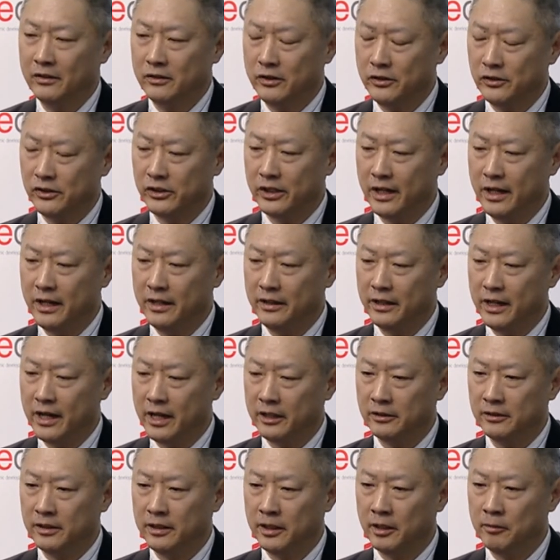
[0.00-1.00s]
to say
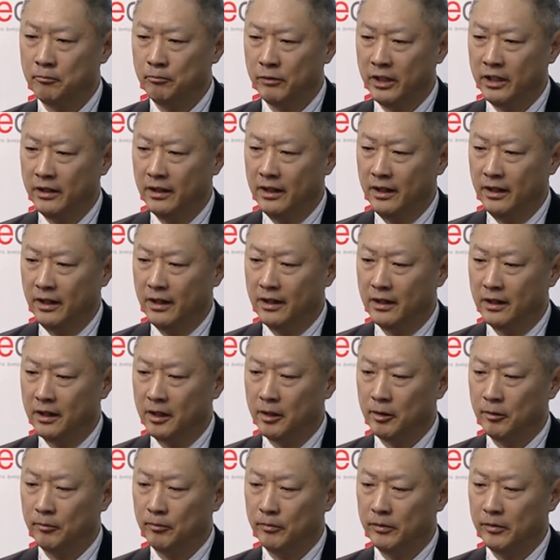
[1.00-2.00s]
that the
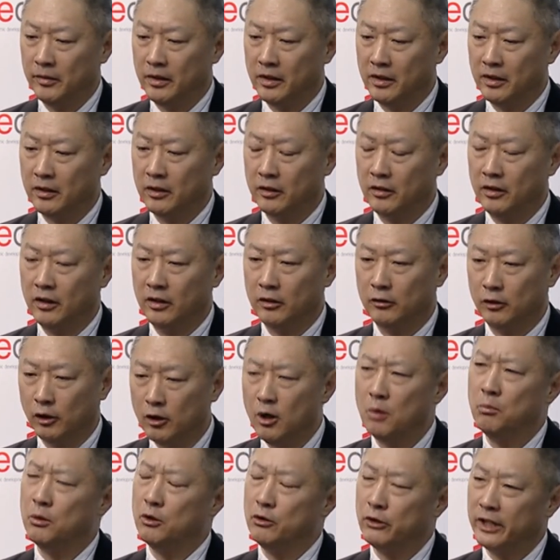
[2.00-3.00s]

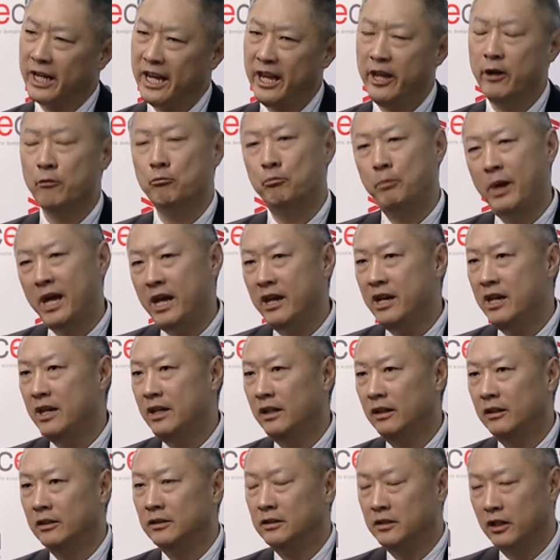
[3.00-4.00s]
global
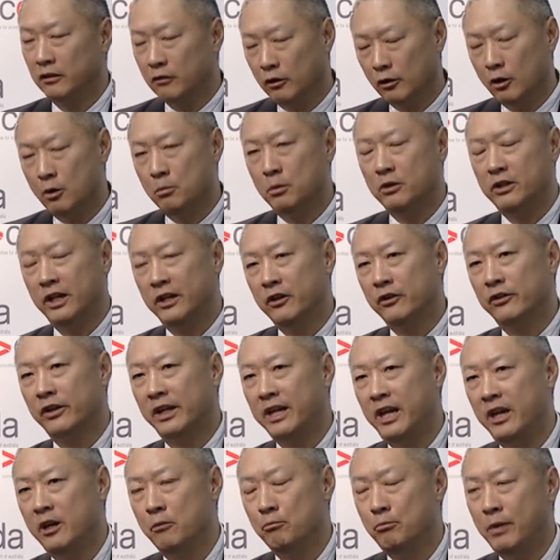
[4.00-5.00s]

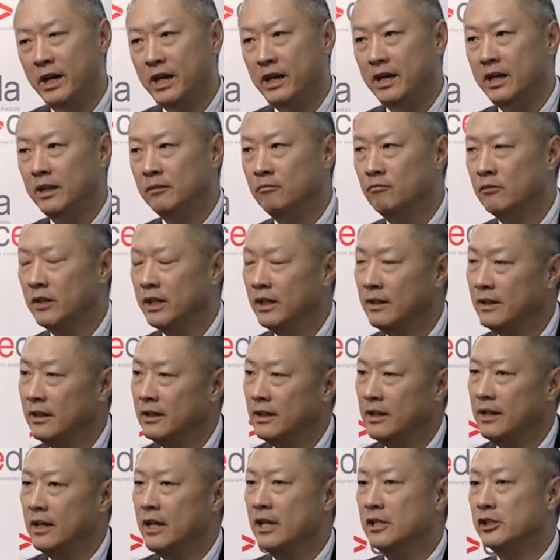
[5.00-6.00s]
health campaign
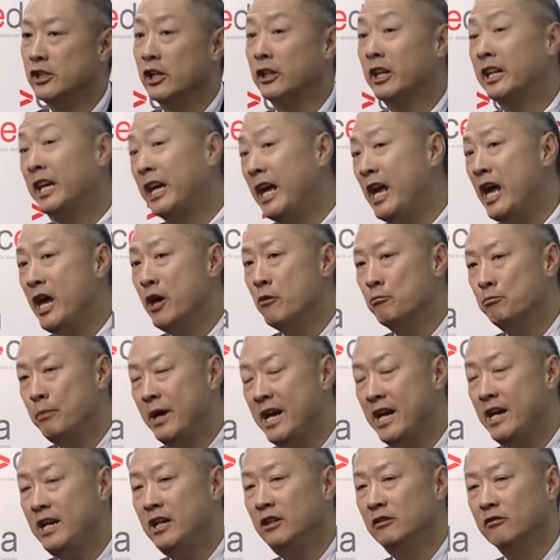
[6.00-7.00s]
is a
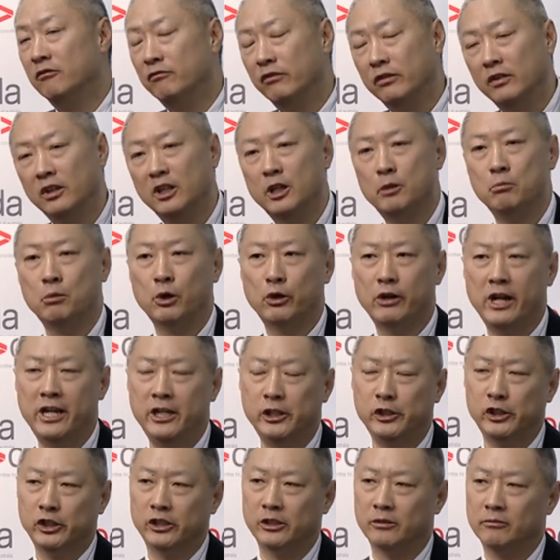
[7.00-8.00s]
campaign of
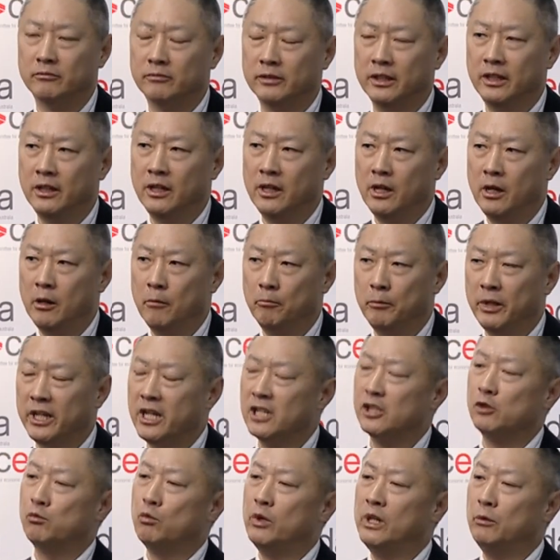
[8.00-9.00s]
liberation,
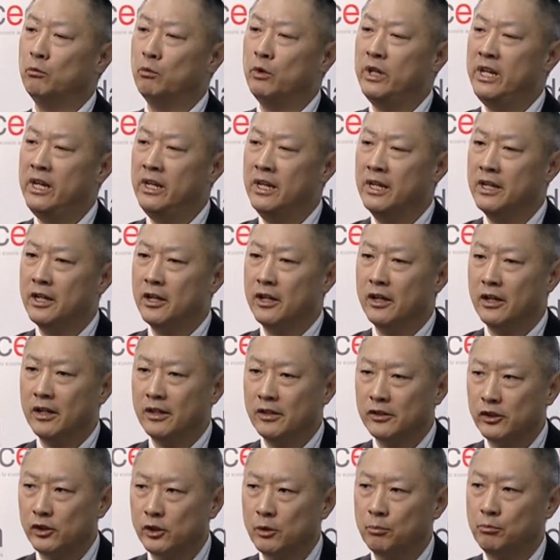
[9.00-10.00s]
because when we
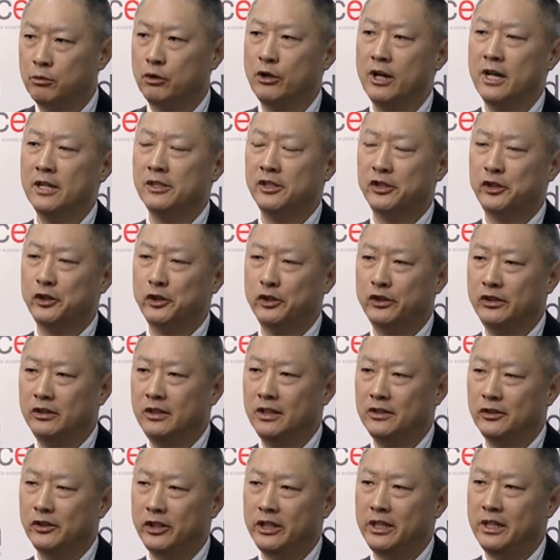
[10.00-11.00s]
suppress
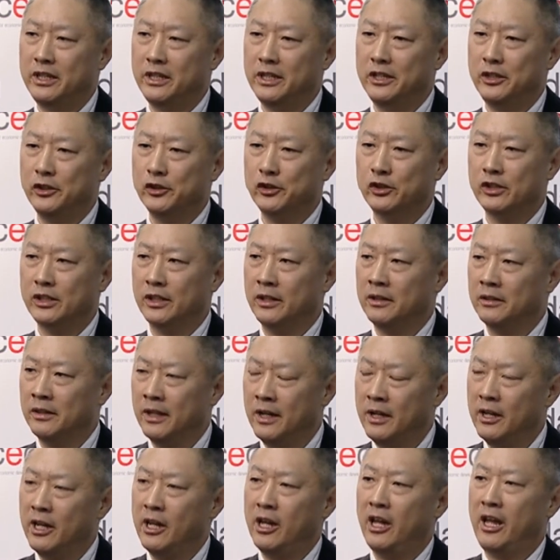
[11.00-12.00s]
disease and
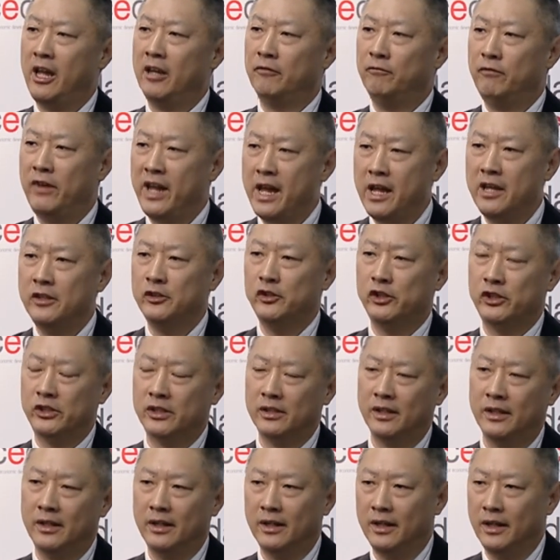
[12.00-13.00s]

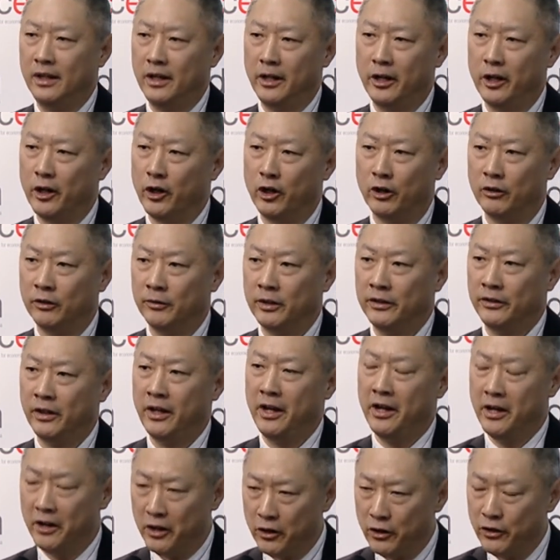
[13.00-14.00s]
advance
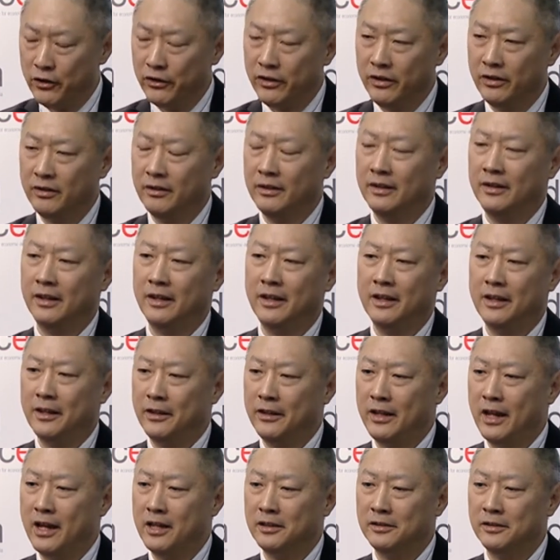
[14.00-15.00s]
health,
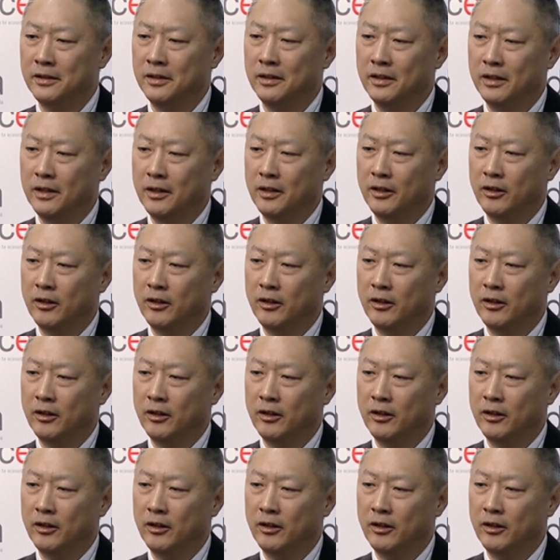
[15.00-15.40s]
that